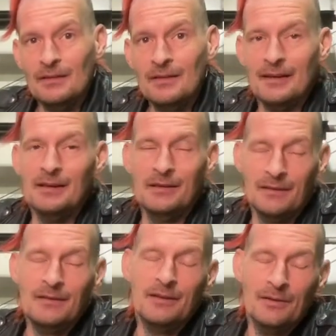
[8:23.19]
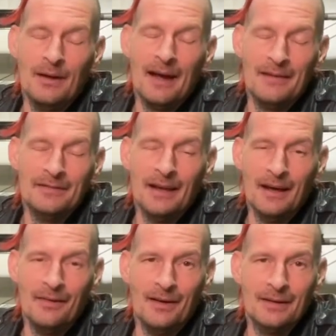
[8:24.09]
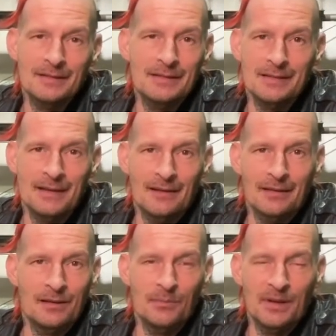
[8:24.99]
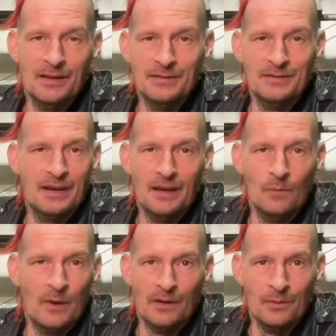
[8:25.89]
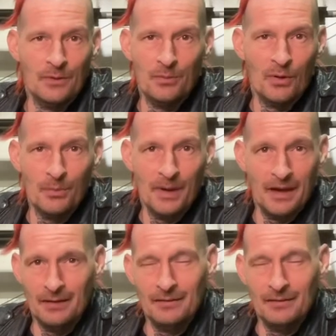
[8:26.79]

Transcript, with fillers: then you have to have oxyacetylene because you can't weld with propane.